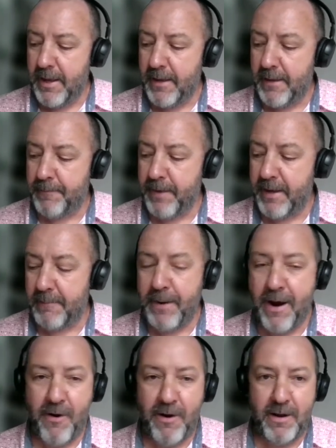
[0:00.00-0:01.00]
And in
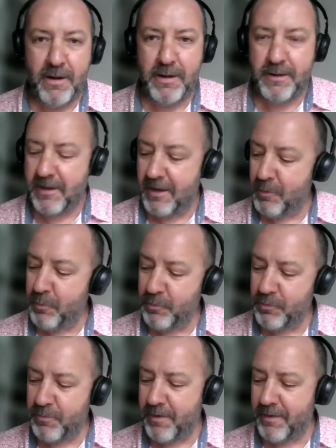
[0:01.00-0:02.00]
parallel, I
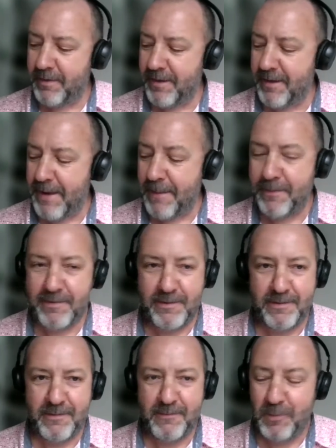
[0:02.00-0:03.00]
launched my
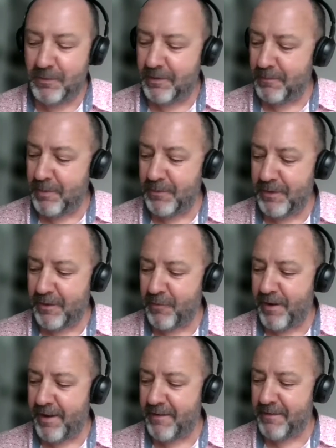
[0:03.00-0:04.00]
amateur music
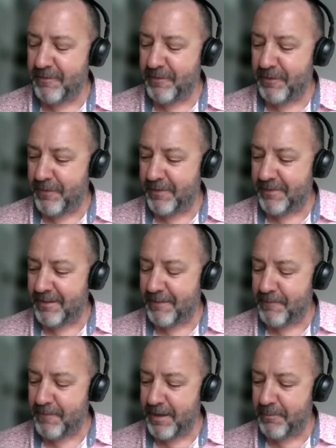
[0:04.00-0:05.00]
career for the first
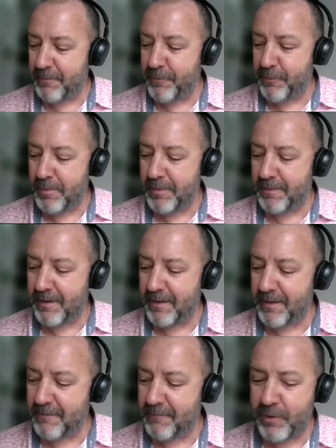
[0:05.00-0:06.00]
time, performing
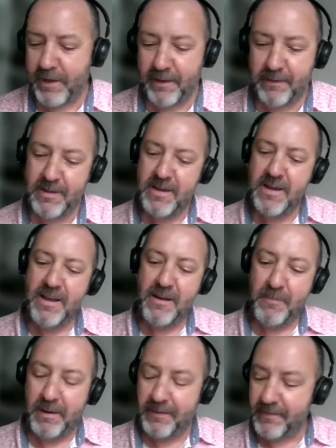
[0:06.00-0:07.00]
music and rocking
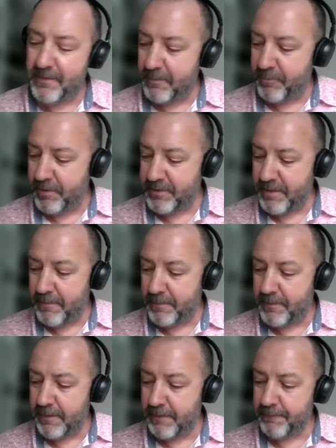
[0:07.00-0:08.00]
places like the British
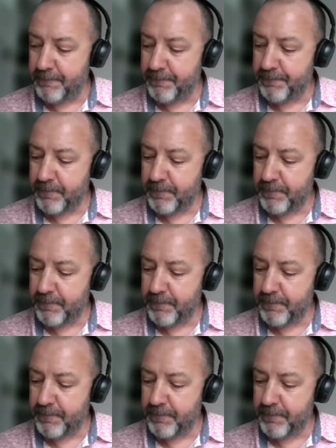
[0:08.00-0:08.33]
Embassy.